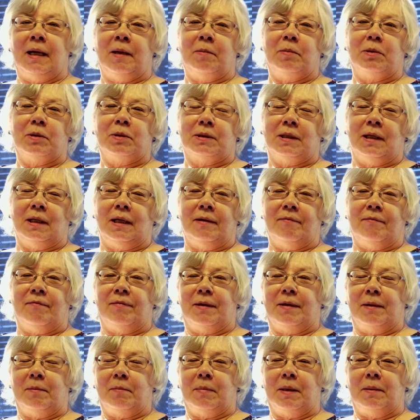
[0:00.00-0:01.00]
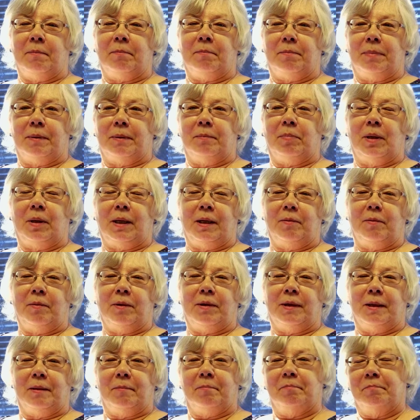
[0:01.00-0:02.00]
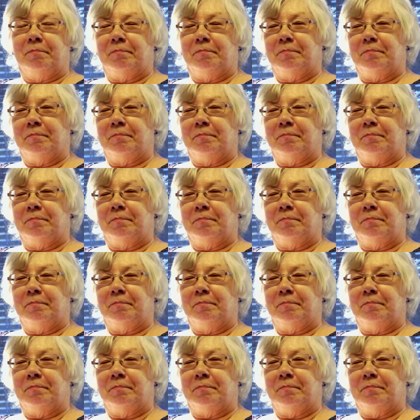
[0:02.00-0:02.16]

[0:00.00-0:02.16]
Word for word: able to lift them up and play with them.